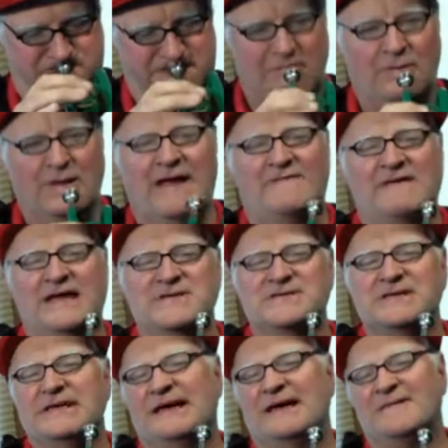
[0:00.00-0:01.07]
We have
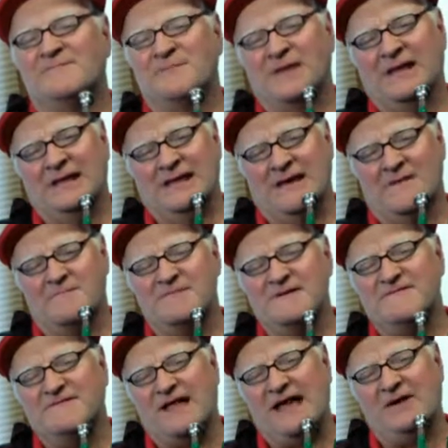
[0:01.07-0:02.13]
actually a B
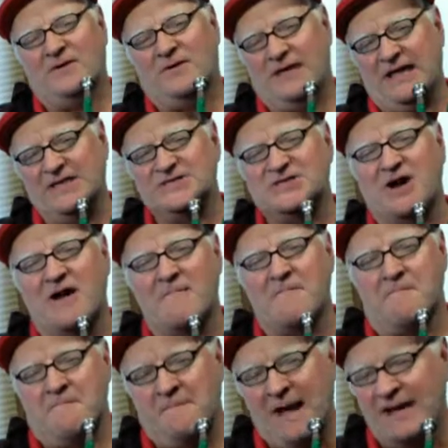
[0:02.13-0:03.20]
flat or A sharp
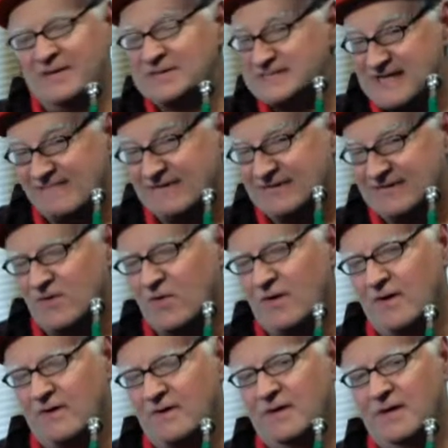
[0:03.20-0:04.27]
minor seventh
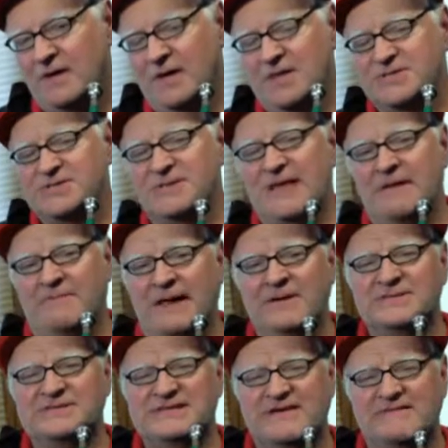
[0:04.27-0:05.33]
chord. So that
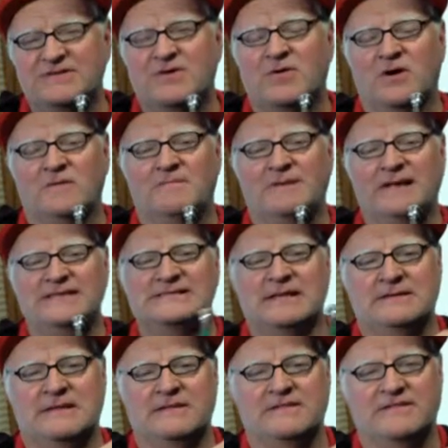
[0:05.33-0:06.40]
minor seventh chord, based
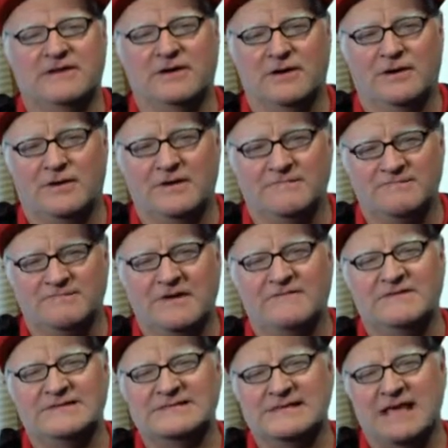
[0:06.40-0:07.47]
on the third of
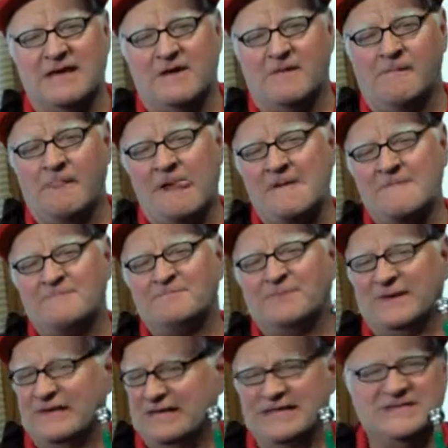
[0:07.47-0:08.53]
the scale,
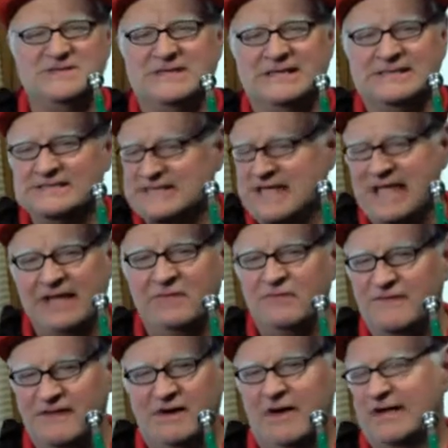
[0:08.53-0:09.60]
is contained
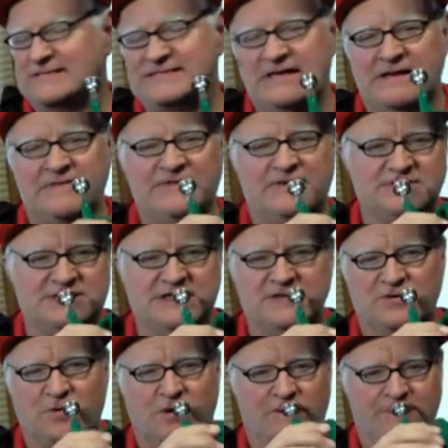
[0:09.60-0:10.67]
within our extended 13th
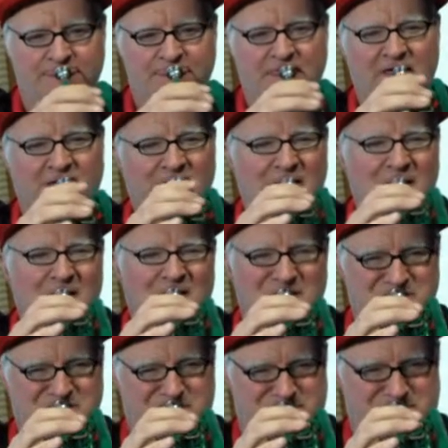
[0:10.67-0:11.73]
chord.
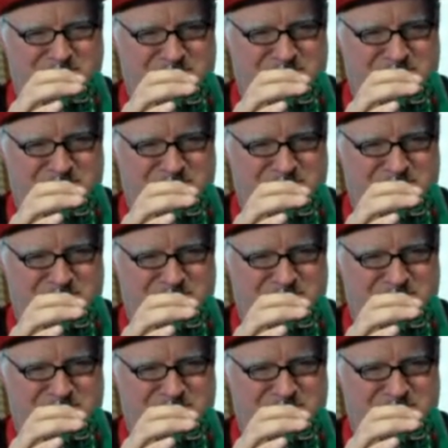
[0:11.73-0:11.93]
So